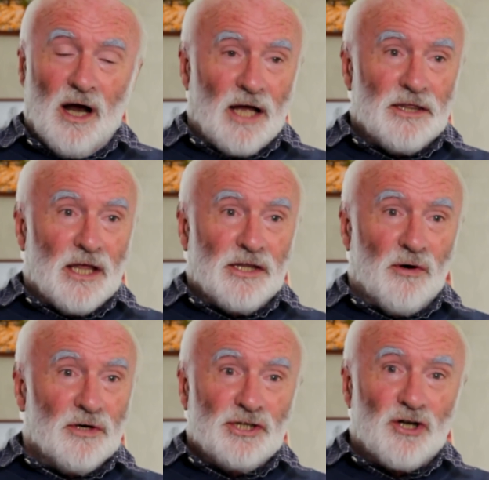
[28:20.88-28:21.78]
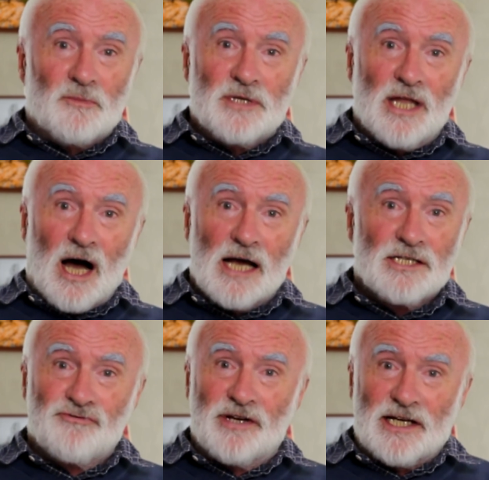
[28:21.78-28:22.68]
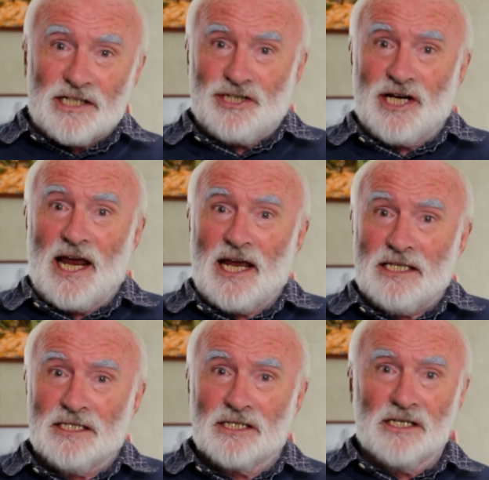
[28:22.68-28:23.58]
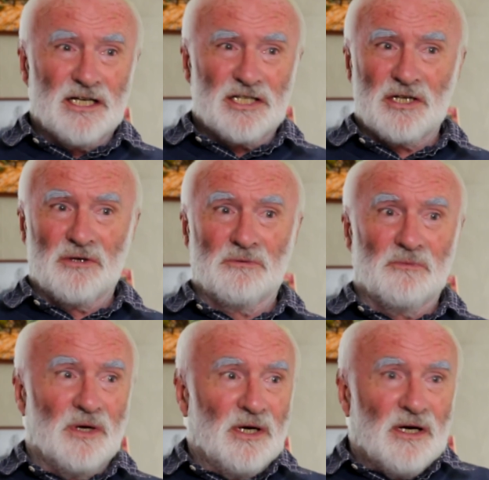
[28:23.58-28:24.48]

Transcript: and the only shops in the high street are chains, so